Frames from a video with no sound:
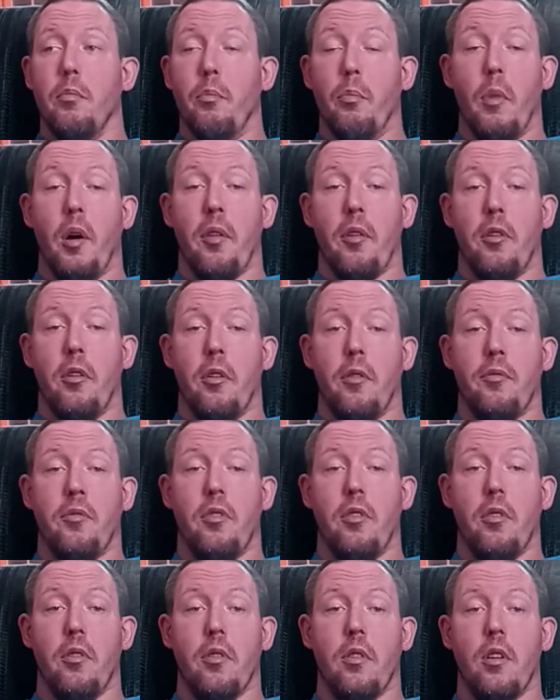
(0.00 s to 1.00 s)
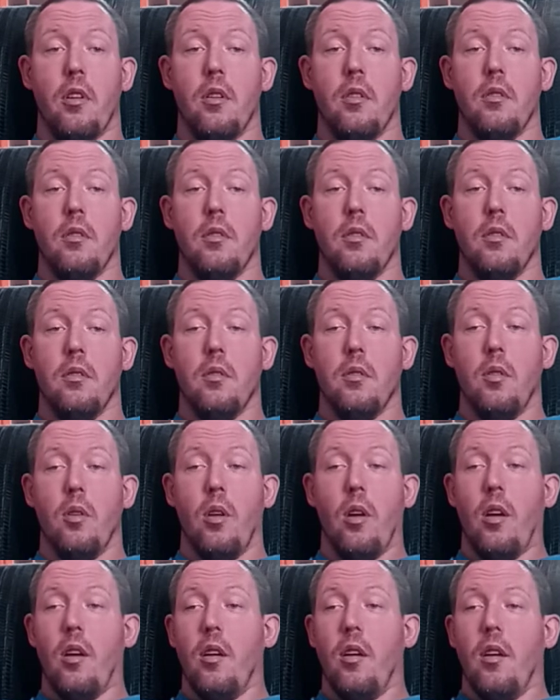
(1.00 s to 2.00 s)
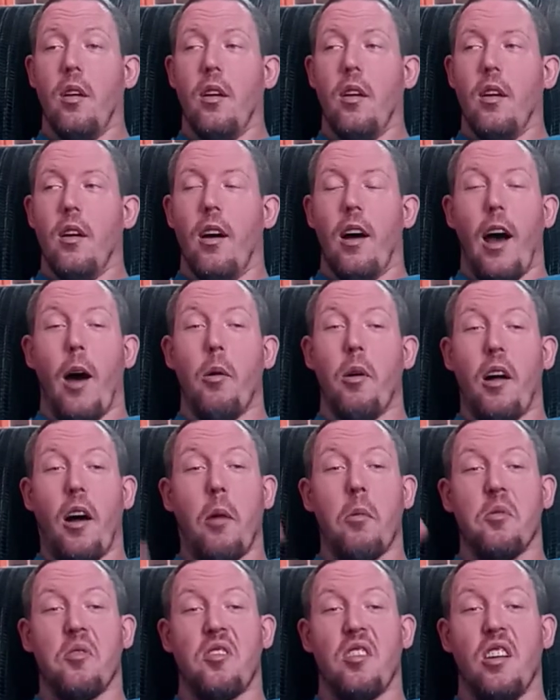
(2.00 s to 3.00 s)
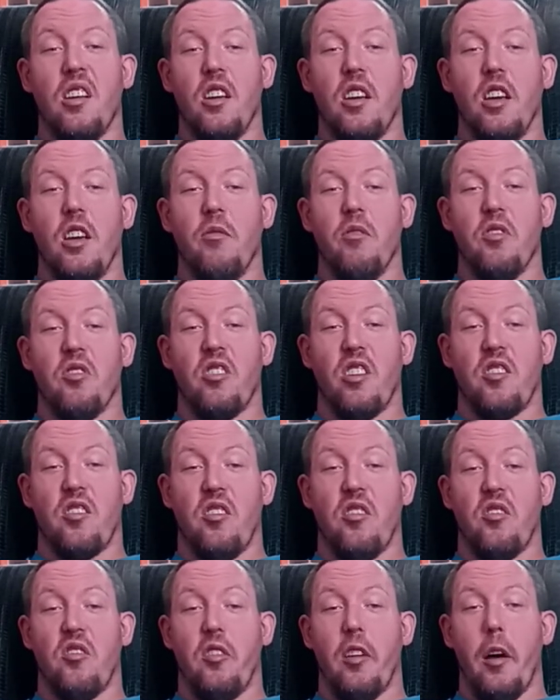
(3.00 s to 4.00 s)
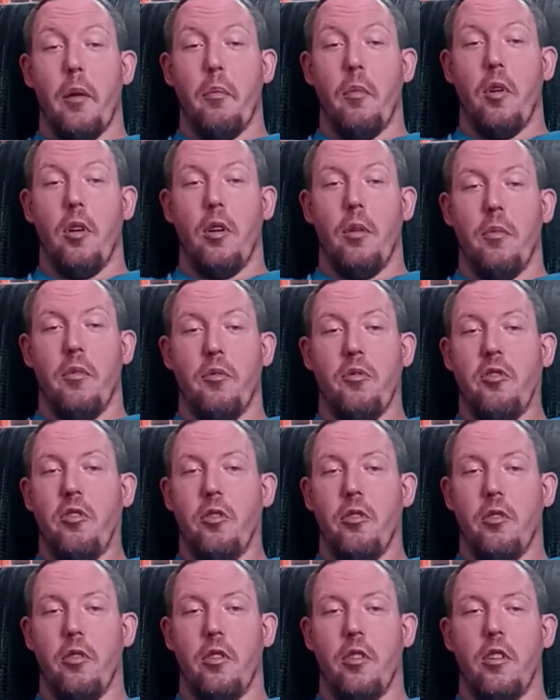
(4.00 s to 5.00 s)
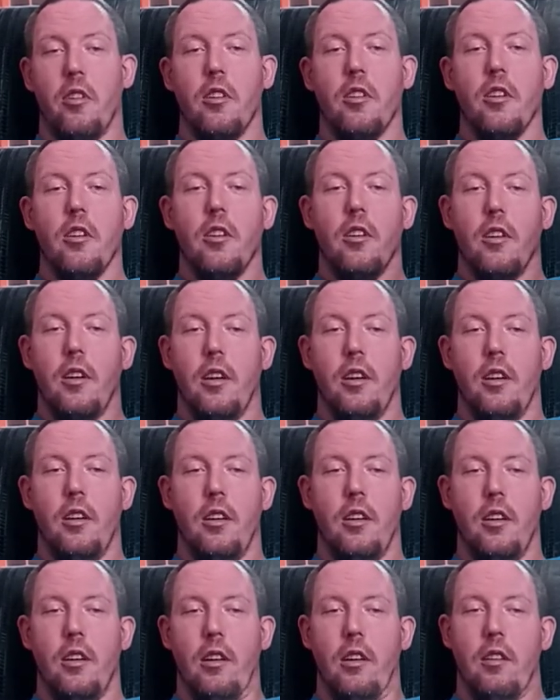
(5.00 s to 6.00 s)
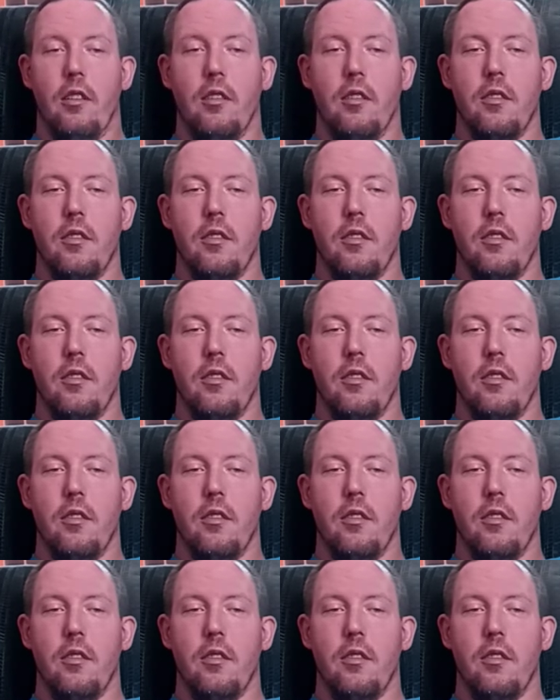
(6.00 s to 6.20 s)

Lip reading: mother of children. I would say Eve is like the stepmom of children, and